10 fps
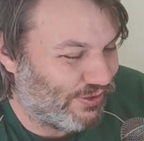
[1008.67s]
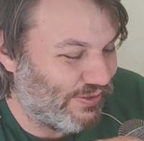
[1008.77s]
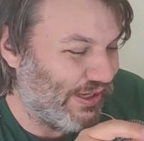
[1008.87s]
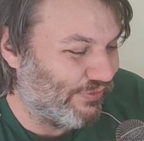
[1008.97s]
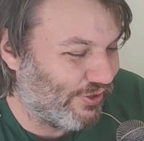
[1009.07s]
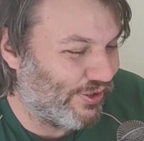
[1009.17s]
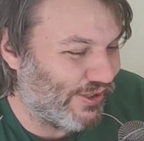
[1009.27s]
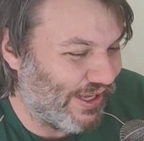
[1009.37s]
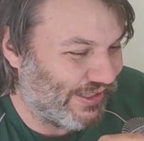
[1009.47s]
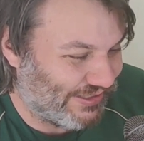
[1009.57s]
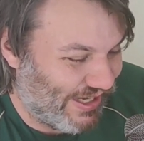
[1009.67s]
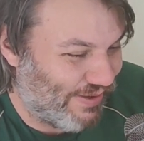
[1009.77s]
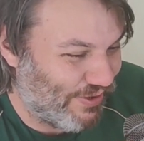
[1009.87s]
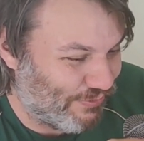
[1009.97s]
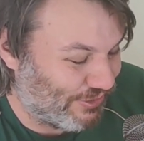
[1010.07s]
Even though at the
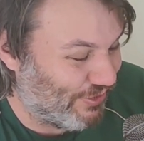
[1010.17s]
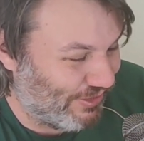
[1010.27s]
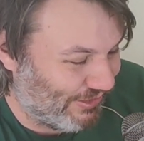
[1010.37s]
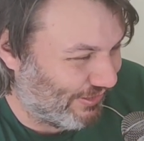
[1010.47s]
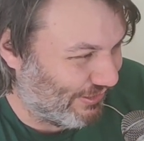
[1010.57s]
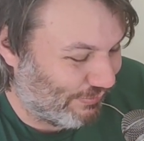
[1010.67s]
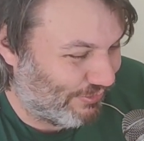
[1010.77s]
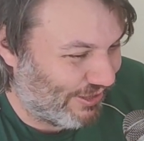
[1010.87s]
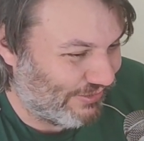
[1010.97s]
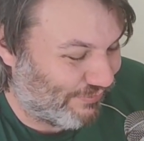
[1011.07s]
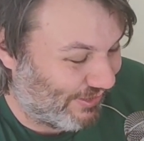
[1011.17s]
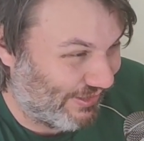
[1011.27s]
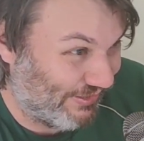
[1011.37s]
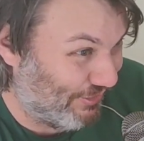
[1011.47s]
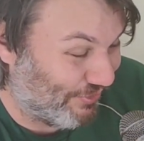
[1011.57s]
time it wasn't going into production for
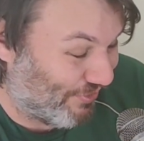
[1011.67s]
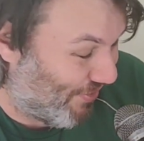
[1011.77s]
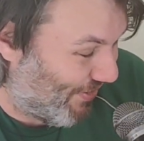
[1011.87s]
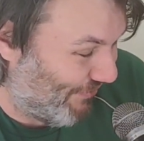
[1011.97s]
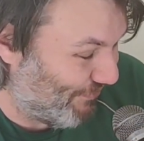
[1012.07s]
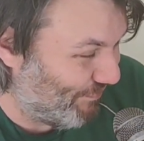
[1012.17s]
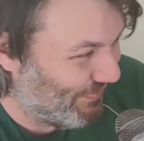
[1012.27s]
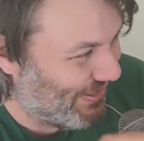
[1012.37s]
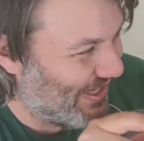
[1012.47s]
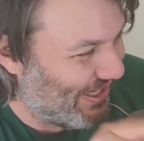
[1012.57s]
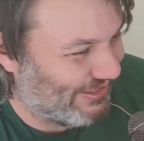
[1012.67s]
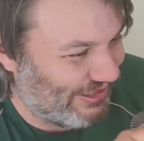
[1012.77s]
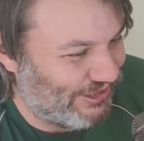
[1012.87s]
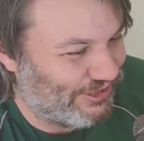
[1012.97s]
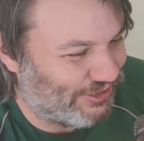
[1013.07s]
another year and a half,
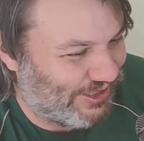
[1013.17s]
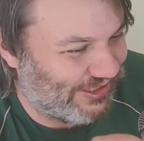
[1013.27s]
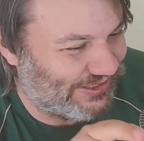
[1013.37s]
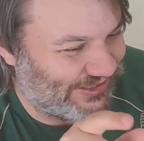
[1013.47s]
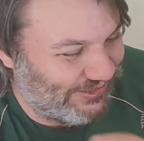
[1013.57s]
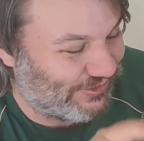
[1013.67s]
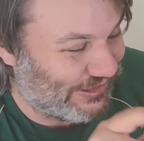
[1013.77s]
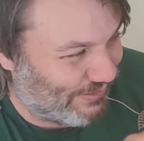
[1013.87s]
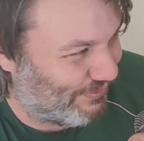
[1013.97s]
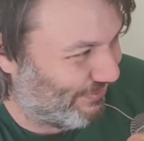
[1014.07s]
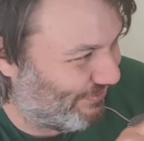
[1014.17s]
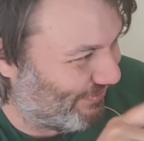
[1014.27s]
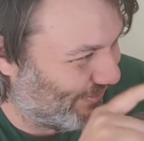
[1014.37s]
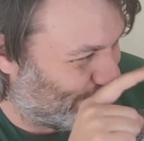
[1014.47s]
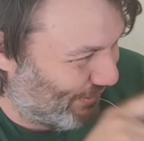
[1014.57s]
essentially to try and steal some of
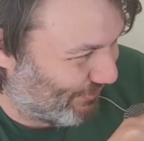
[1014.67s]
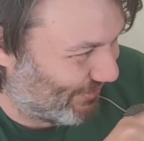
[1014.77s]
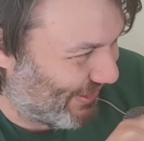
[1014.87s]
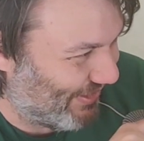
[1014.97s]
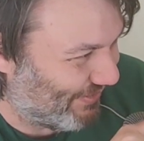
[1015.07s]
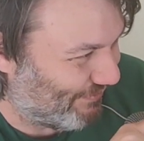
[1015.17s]
the Beetle's thunder.